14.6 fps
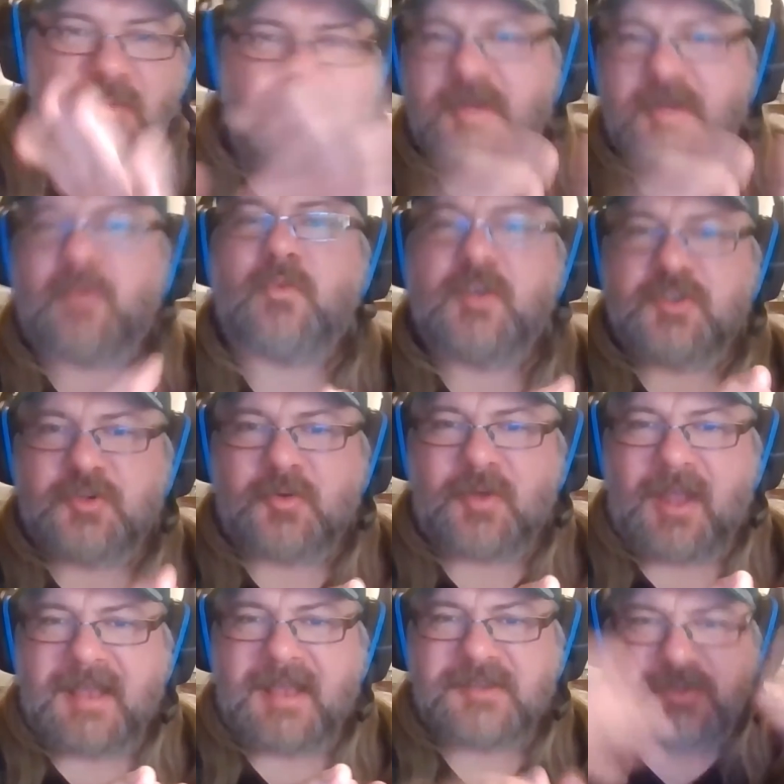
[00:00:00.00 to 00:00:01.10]
or the original
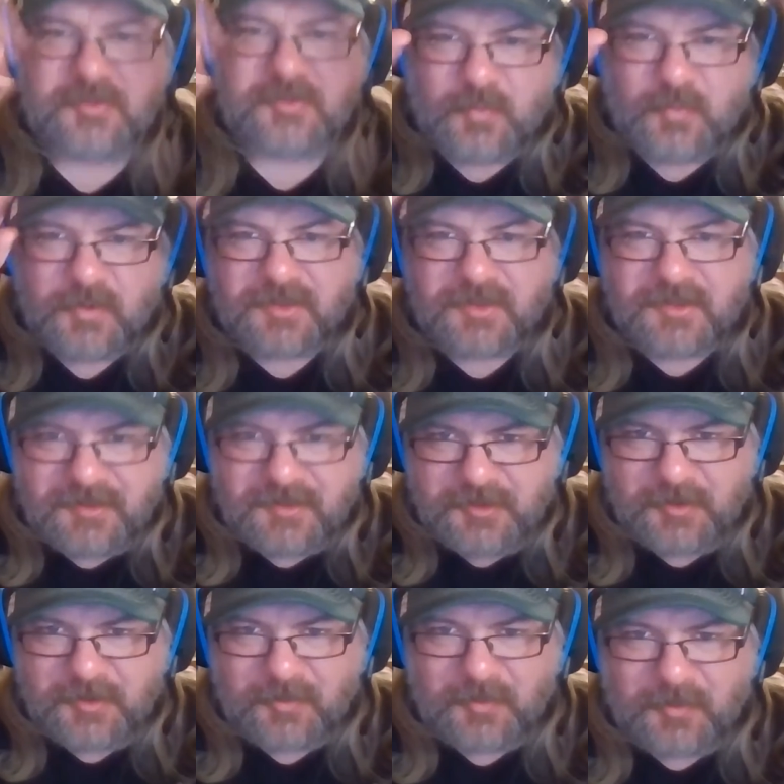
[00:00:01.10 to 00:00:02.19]
costume with the
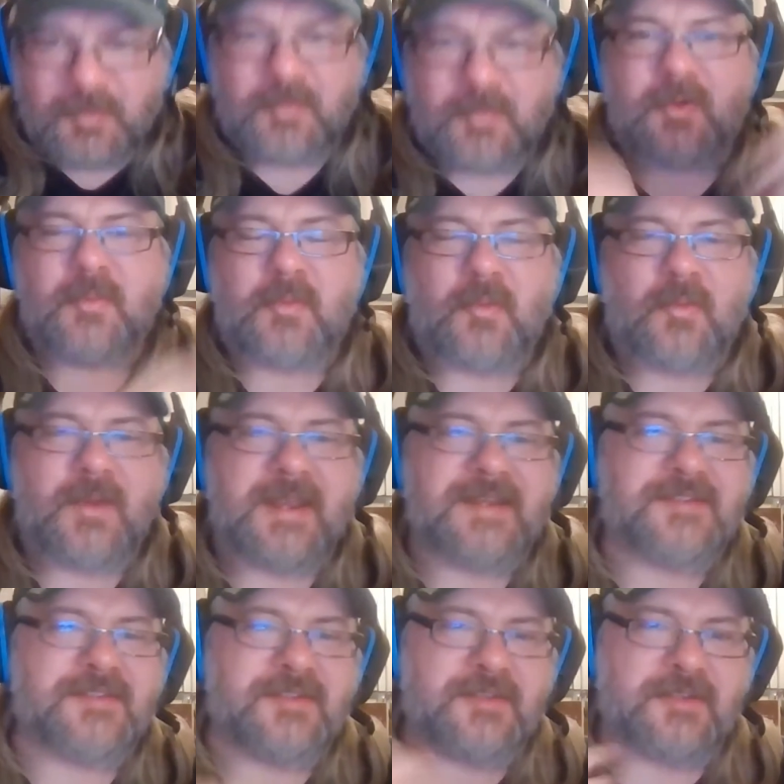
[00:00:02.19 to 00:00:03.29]
you know the little purple
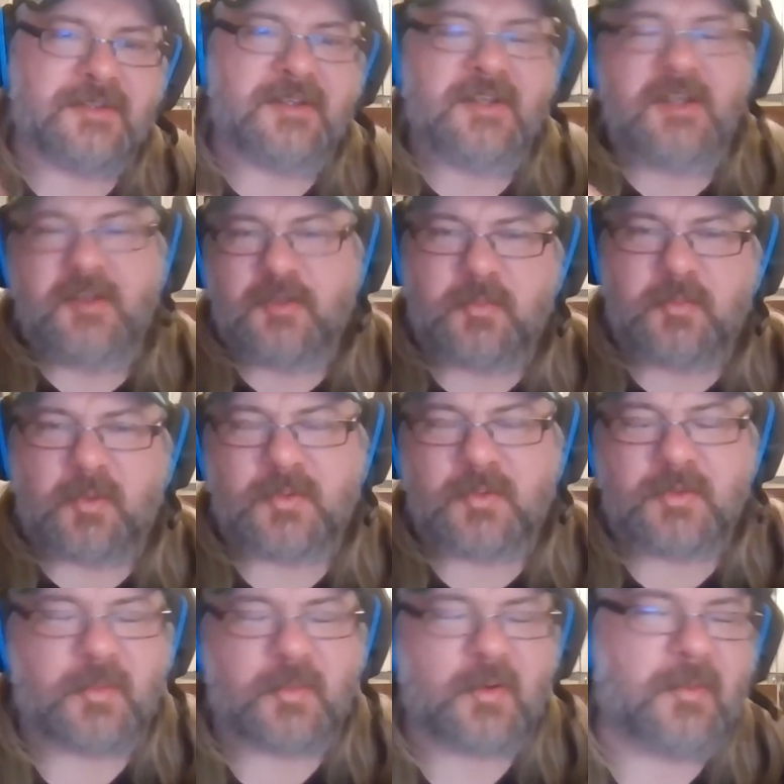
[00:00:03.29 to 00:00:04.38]
wings and the, the blue and
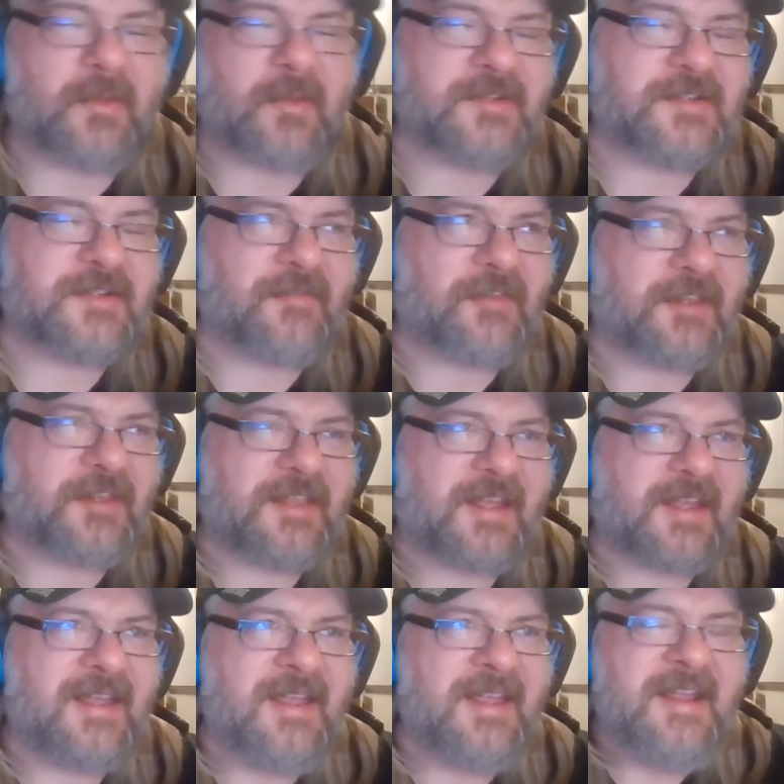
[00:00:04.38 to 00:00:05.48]
the purple and stuff like
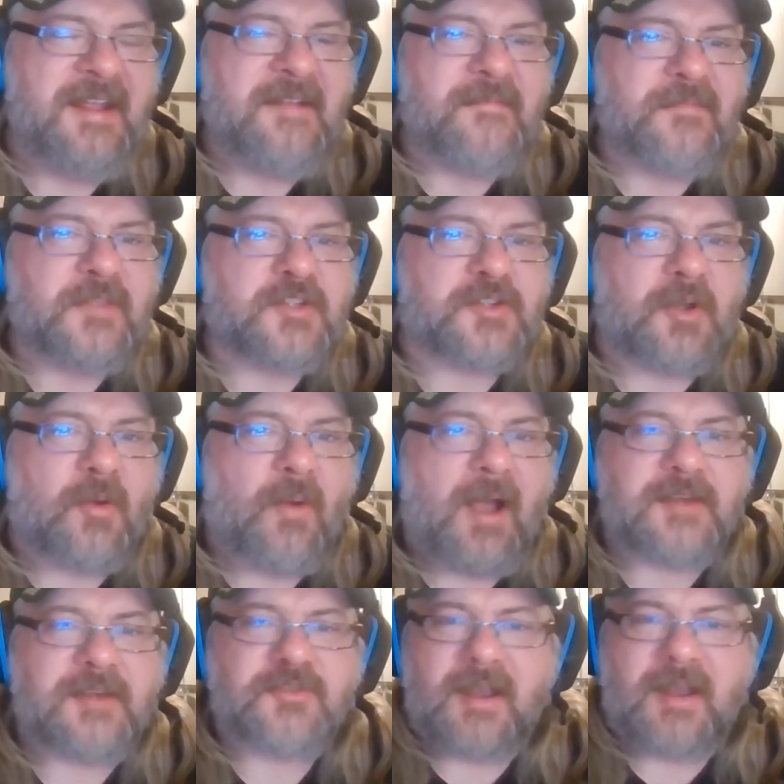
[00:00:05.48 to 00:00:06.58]
that so
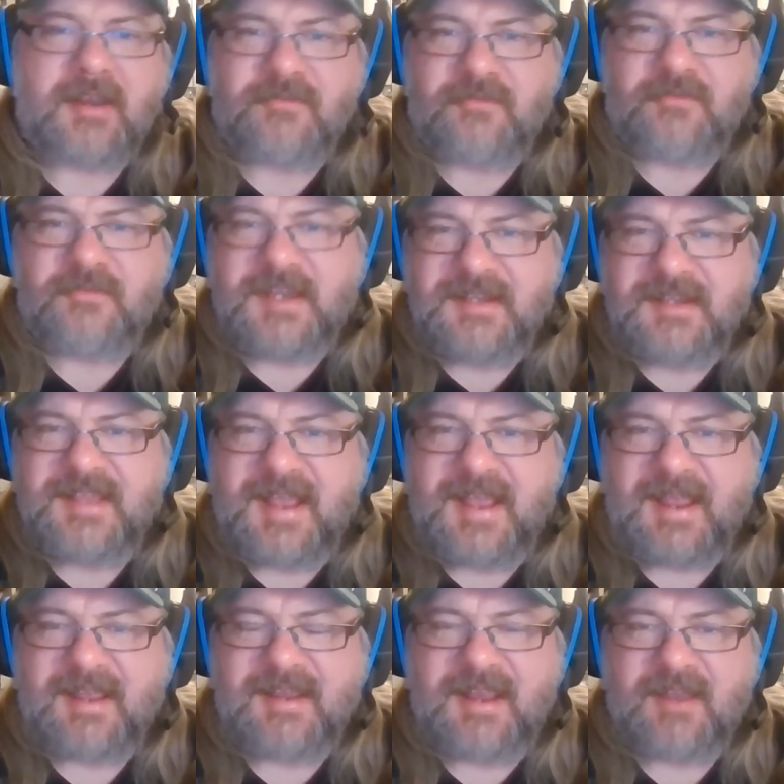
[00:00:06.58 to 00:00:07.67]
I try and feed
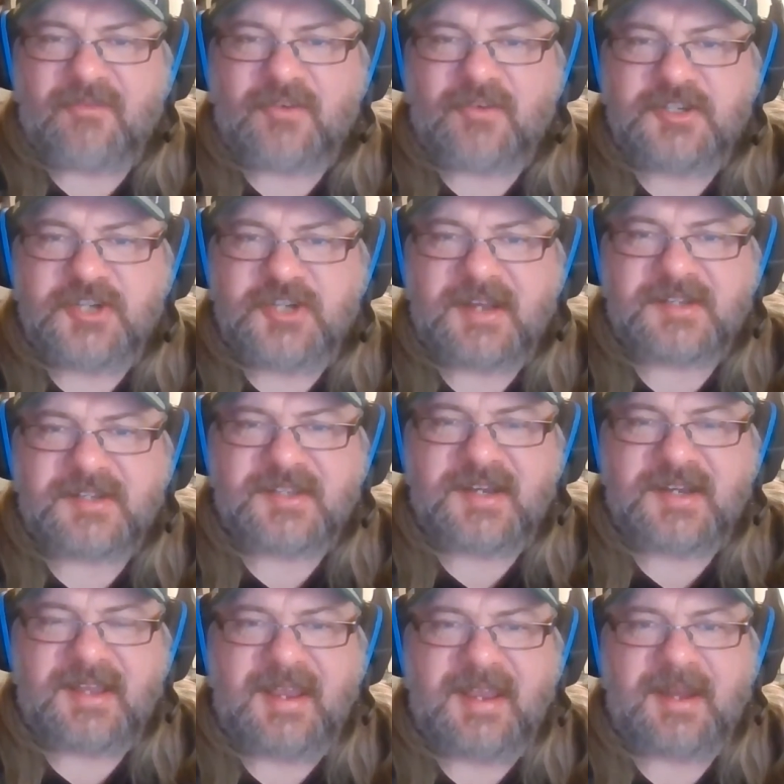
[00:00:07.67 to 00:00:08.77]
that every chance that
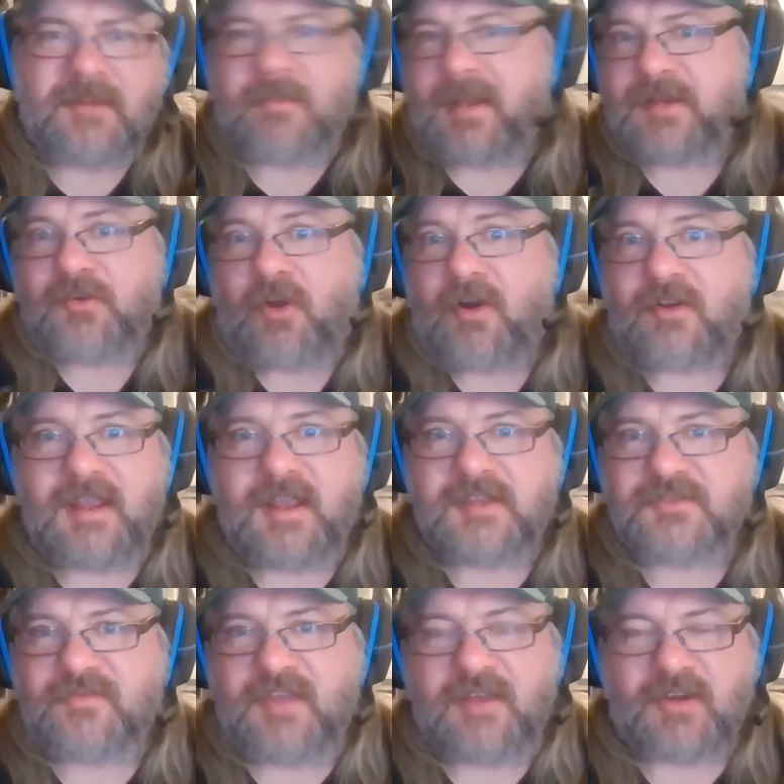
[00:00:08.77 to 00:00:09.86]
I can. And my daughter has
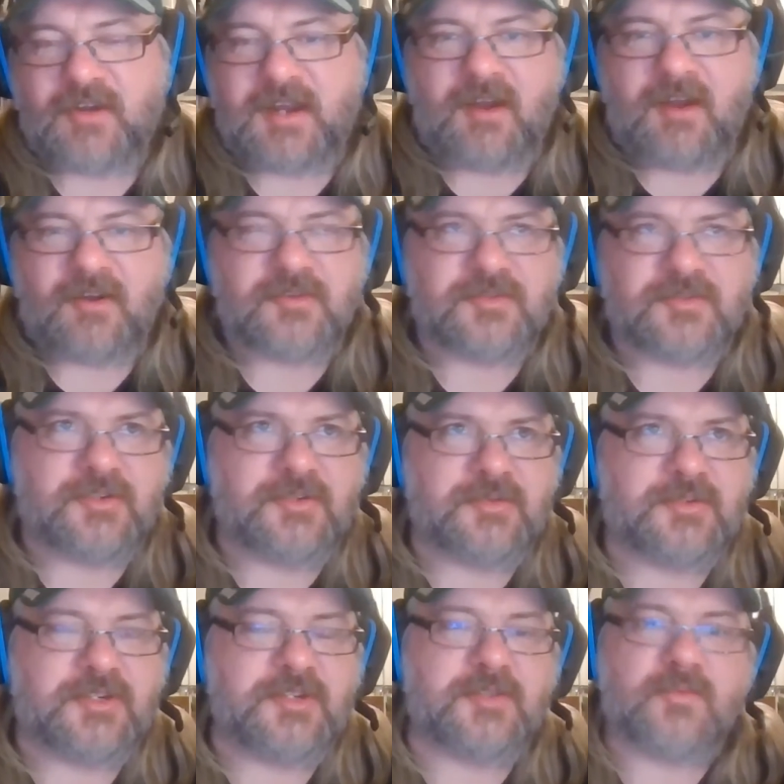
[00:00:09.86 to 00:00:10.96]
favorite characters too.
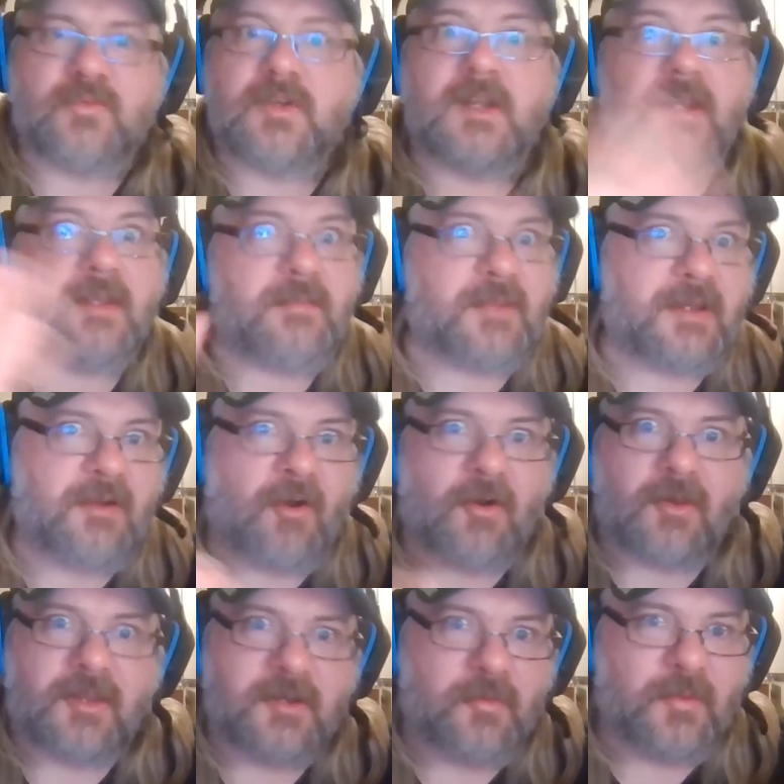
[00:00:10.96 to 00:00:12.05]
She's a really big
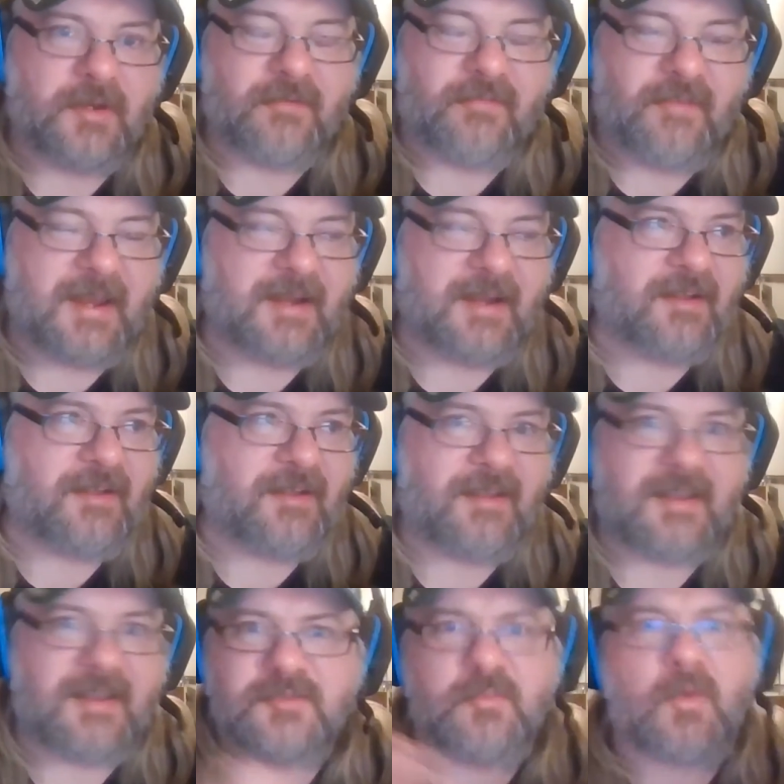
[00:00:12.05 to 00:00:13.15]
Harley Quinn fan, uh,
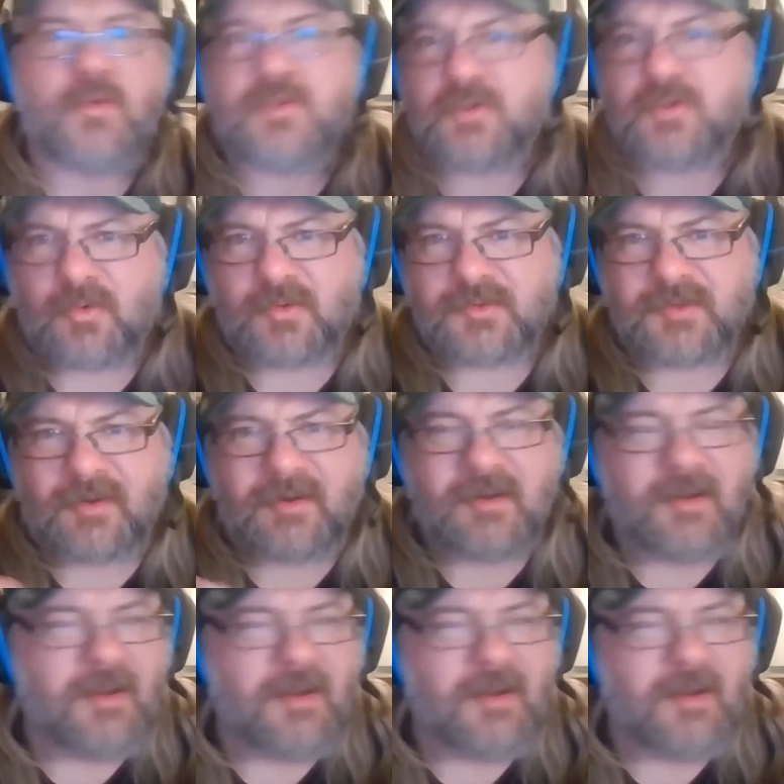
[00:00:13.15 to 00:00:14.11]
as most girls are.